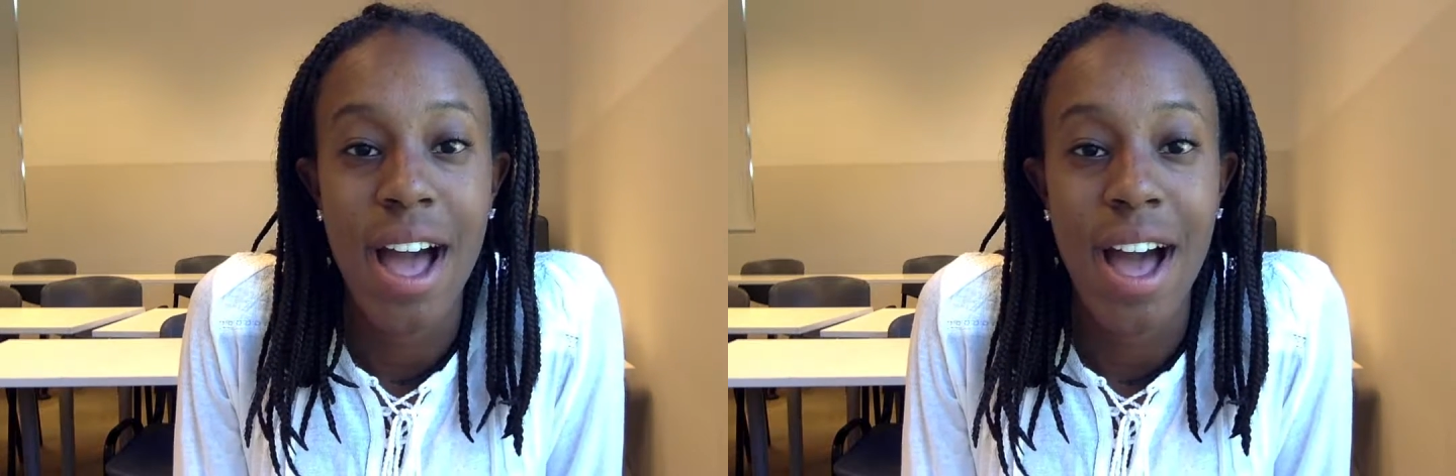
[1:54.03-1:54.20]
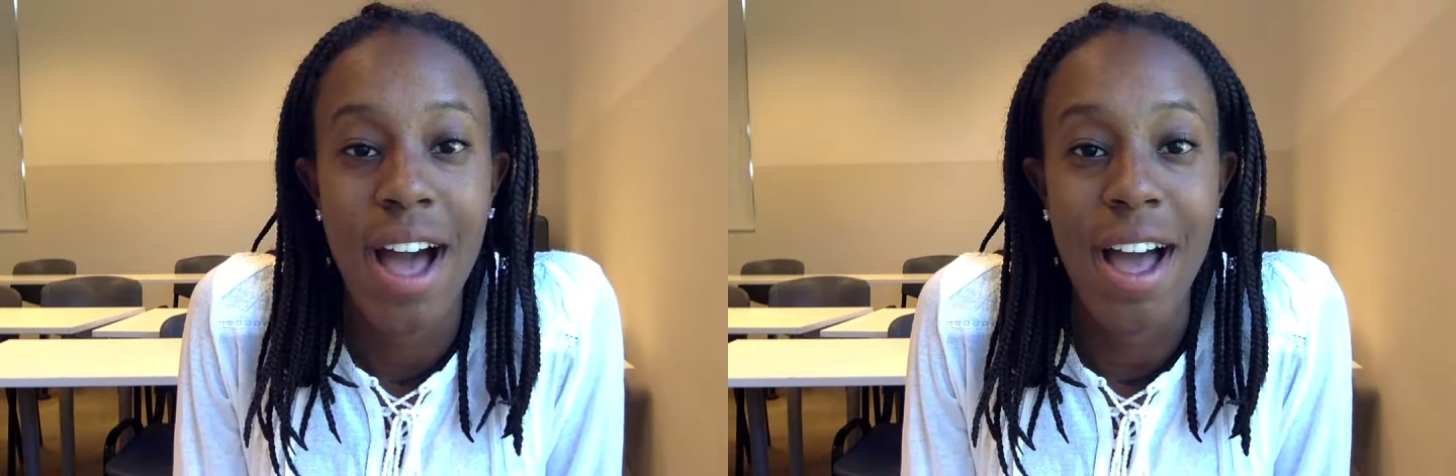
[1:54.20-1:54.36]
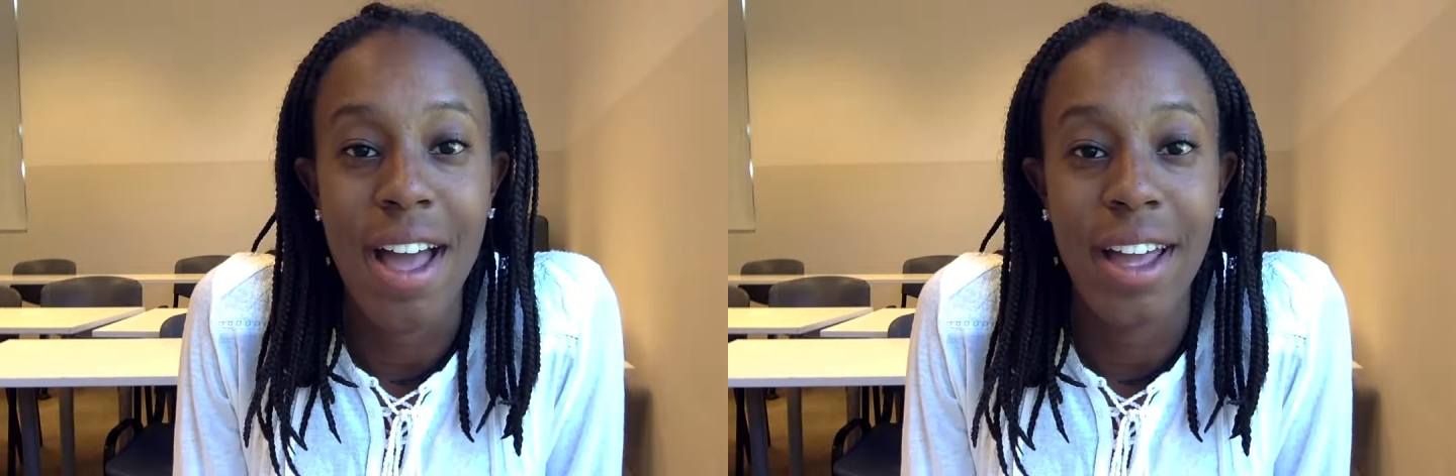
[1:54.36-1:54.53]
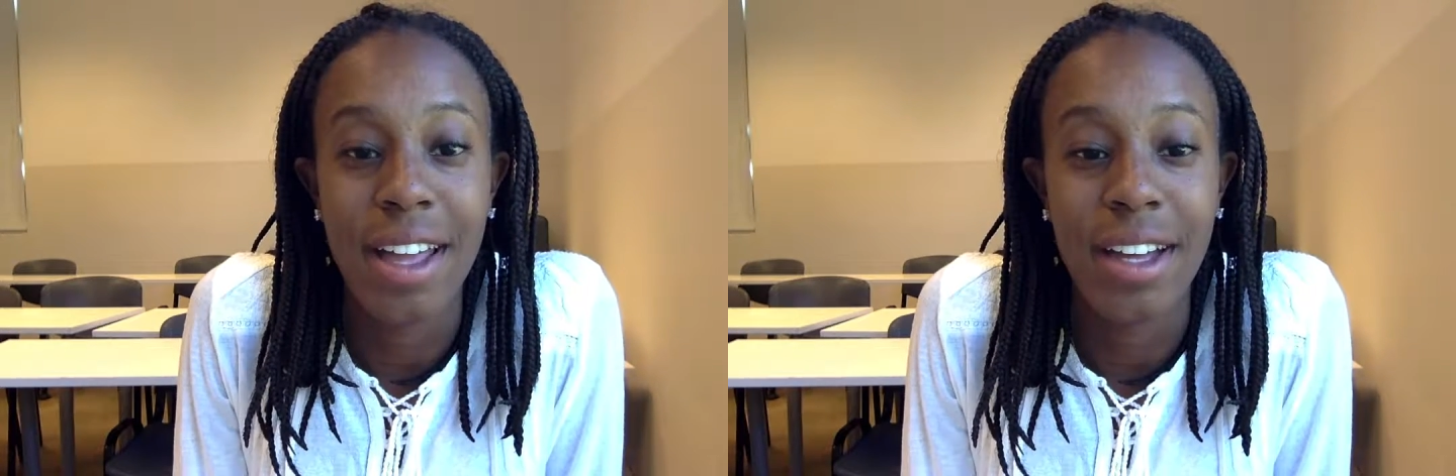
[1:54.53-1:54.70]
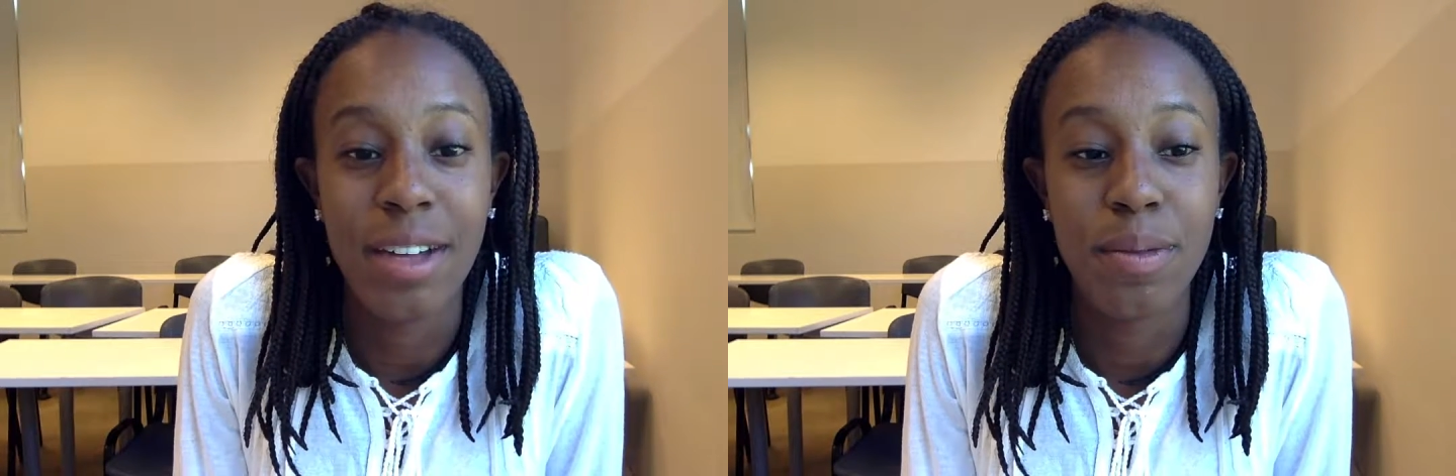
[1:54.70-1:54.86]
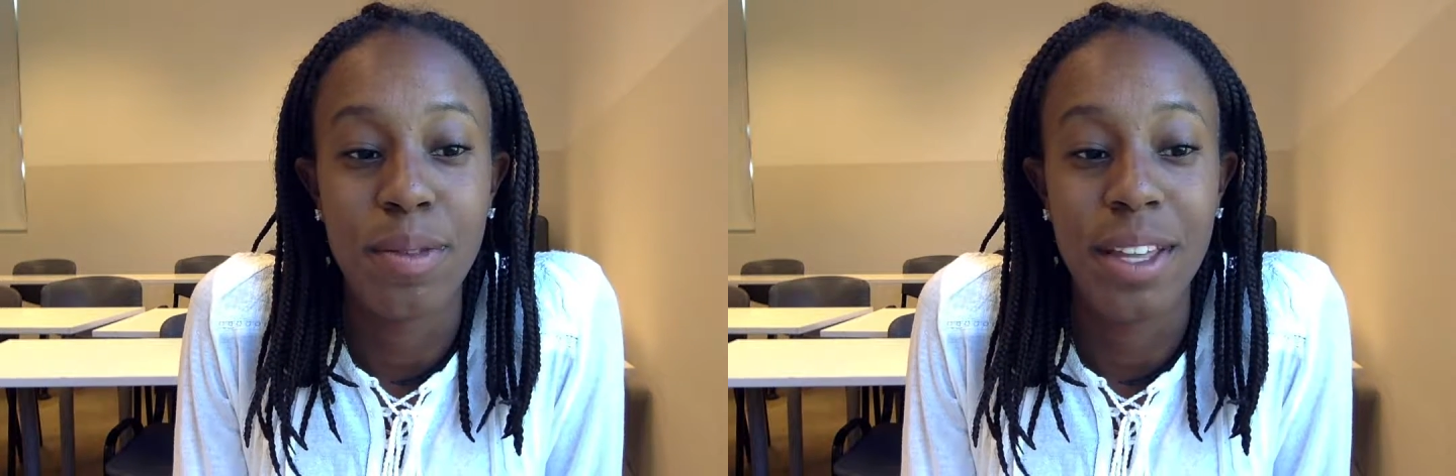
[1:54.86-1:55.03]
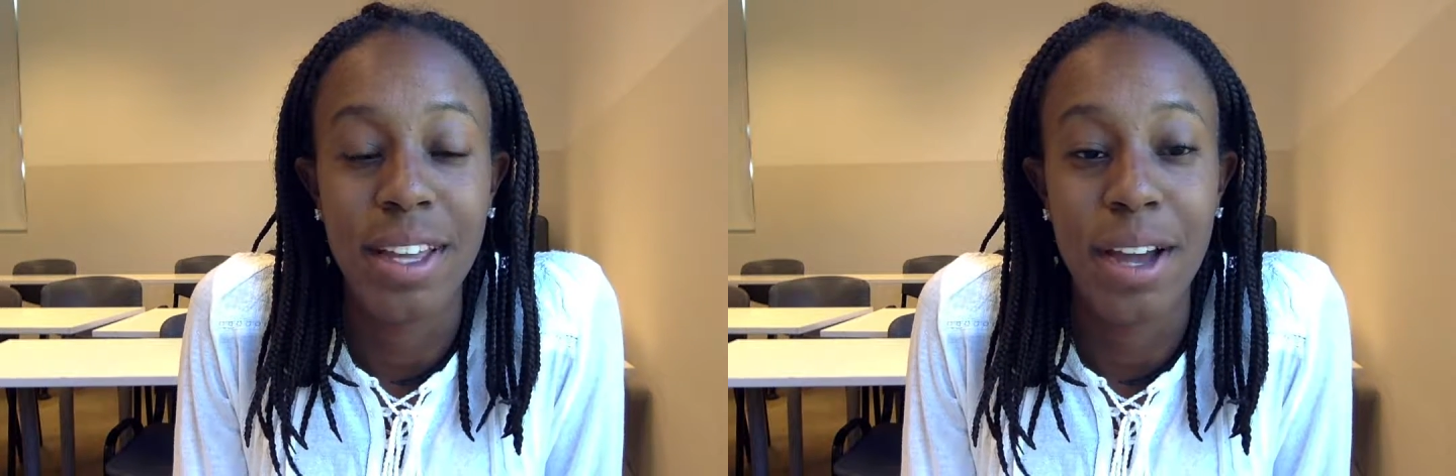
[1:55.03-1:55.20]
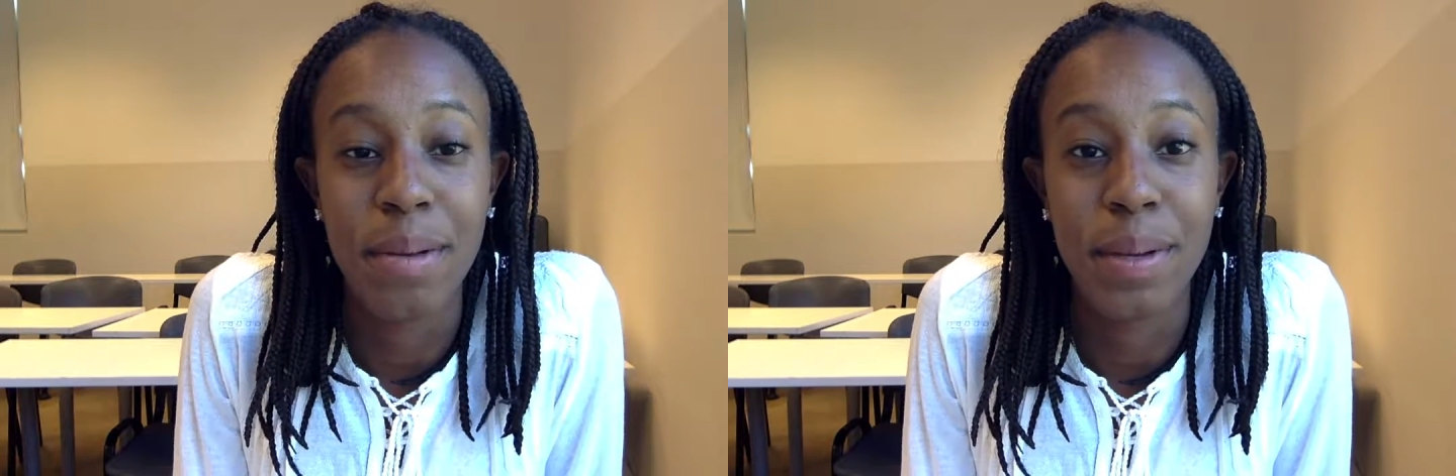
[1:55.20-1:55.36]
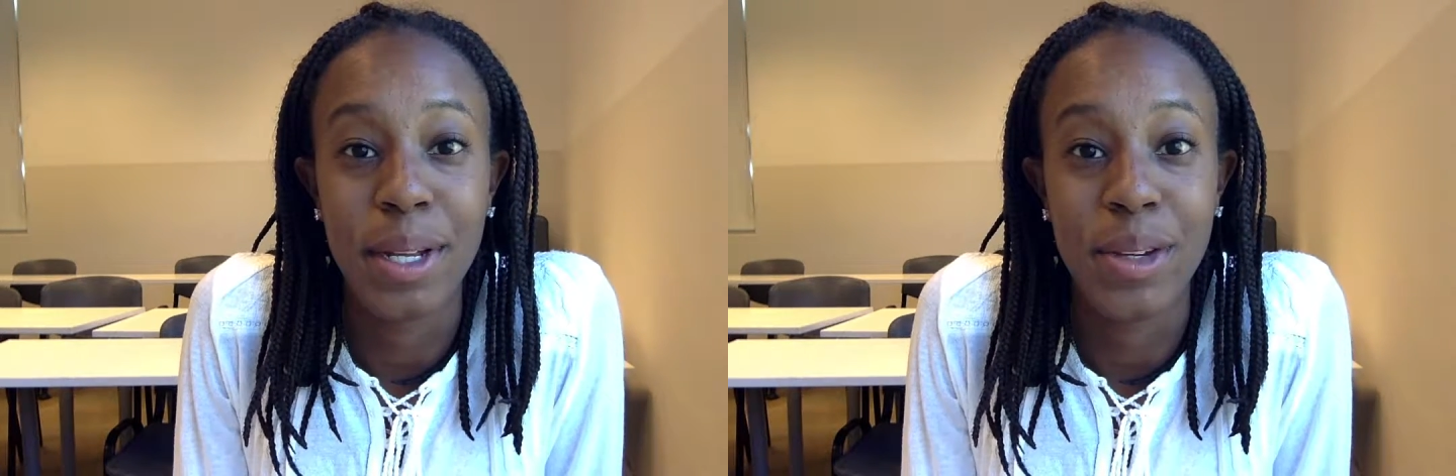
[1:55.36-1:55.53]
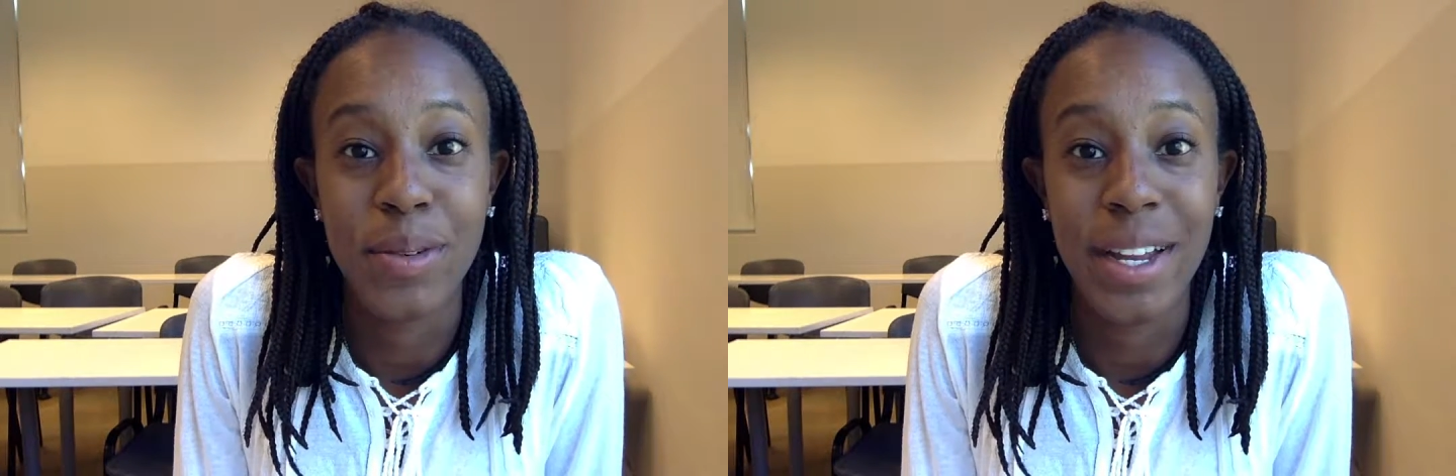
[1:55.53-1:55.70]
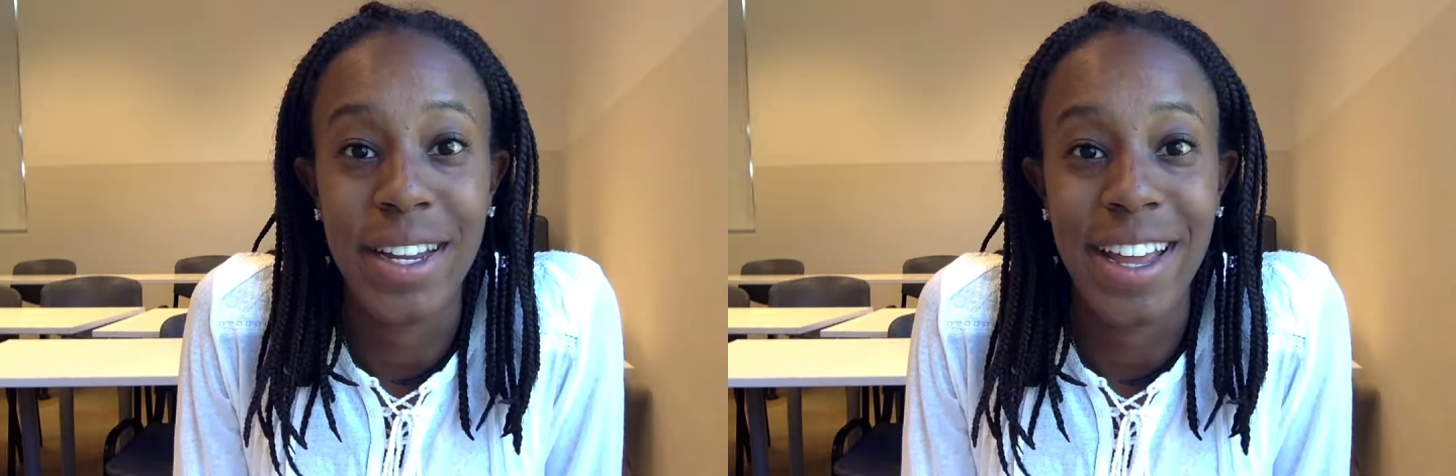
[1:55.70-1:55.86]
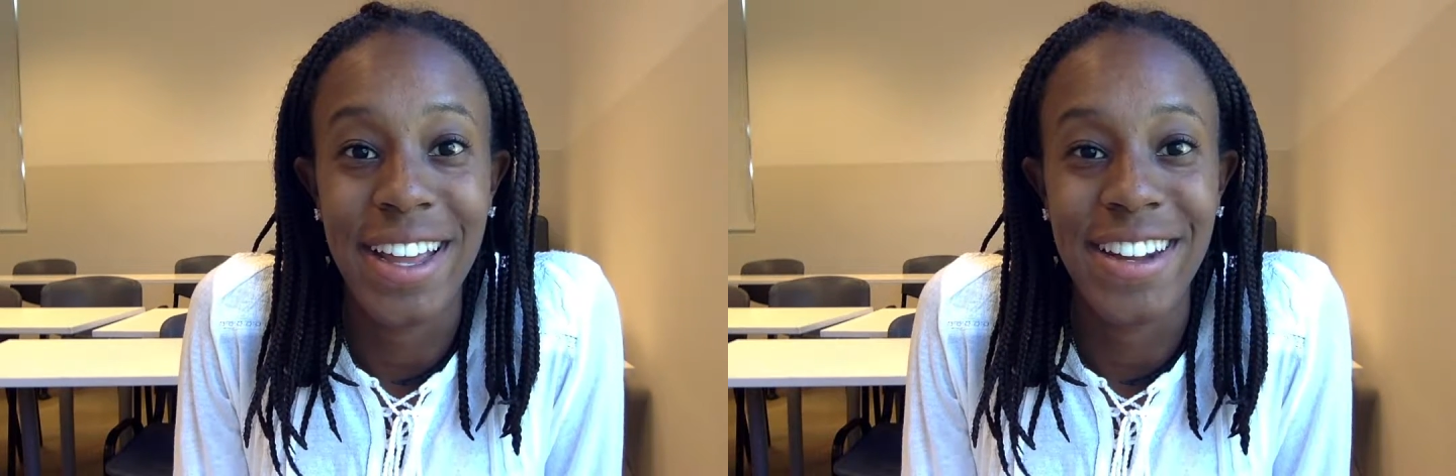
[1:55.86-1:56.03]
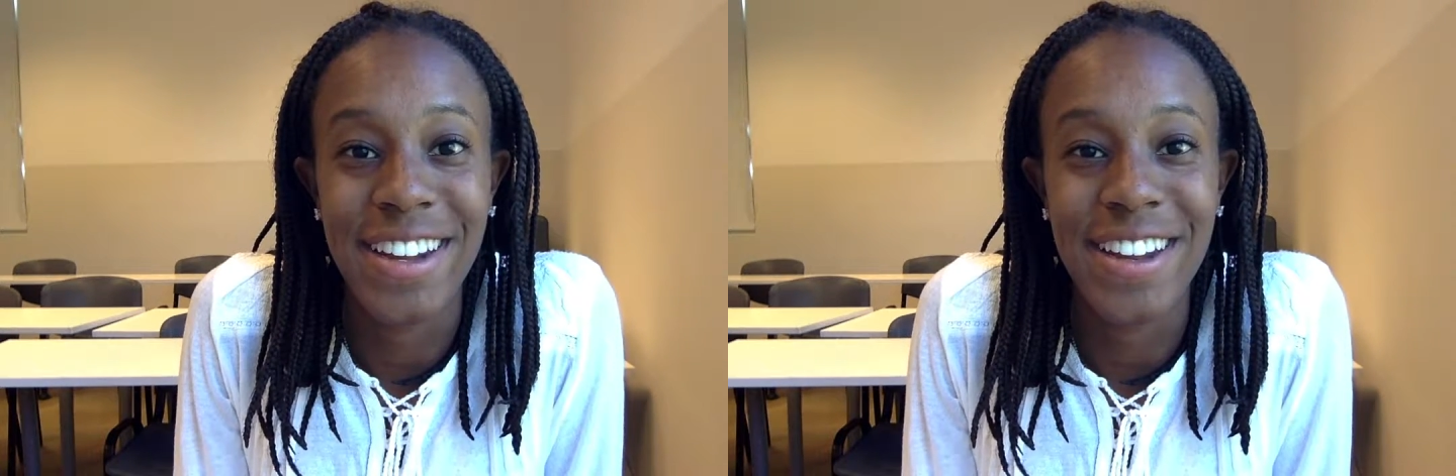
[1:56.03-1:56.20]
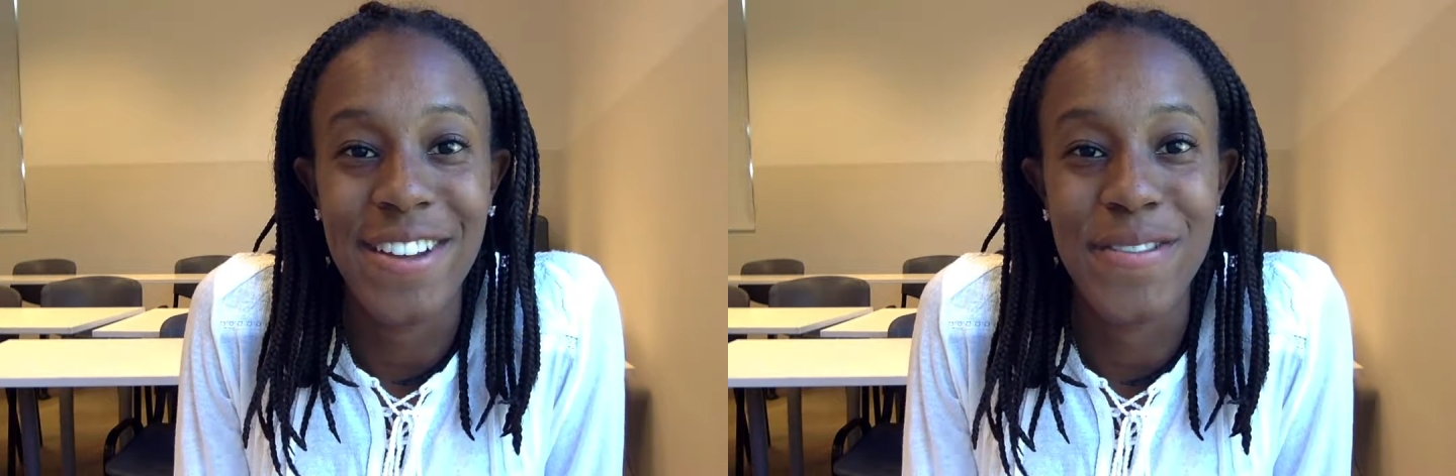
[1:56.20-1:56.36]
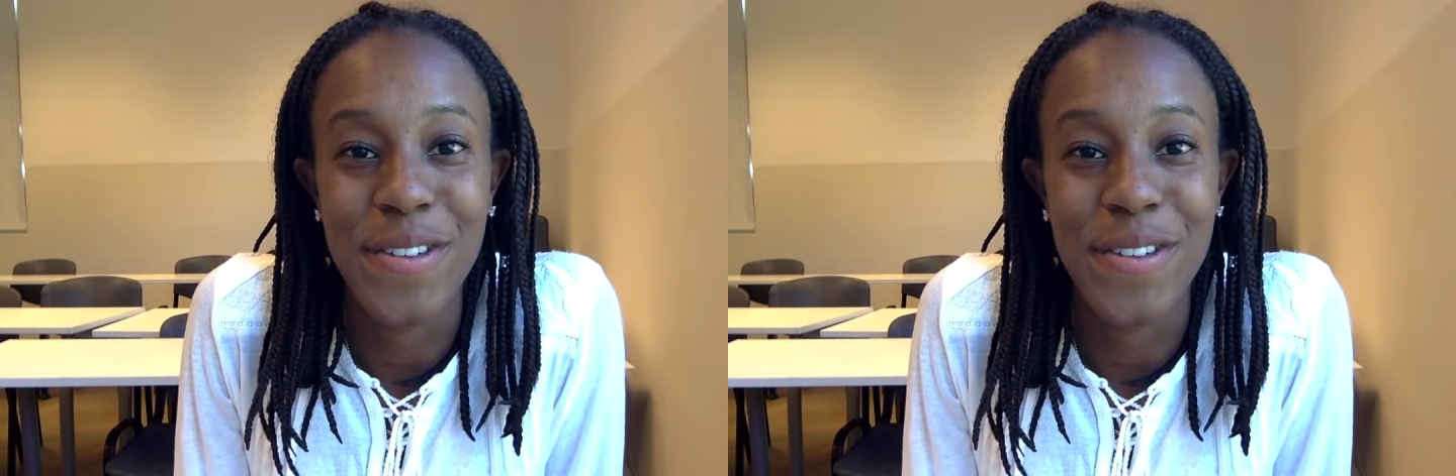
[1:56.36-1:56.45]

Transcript: I think I'd be a great candidate